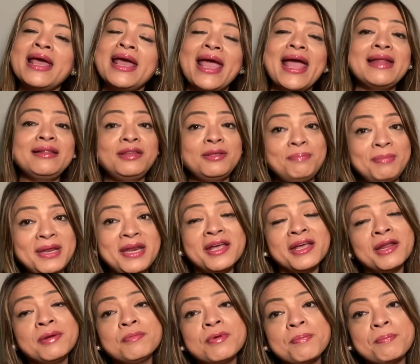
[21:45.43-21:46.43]
And
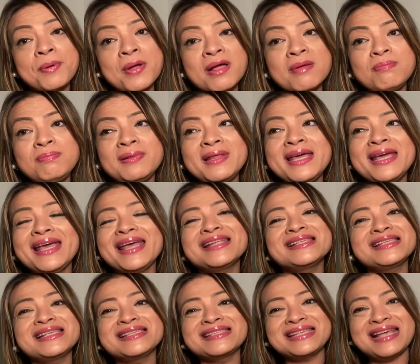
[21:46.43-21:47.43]
Dominican Republic, it's
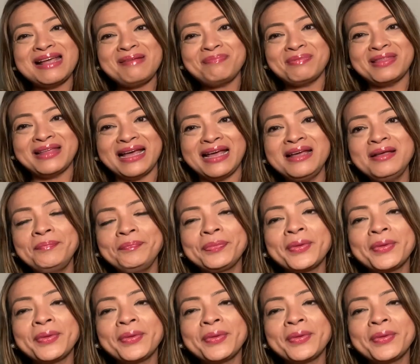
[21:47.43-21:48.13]
the same thing.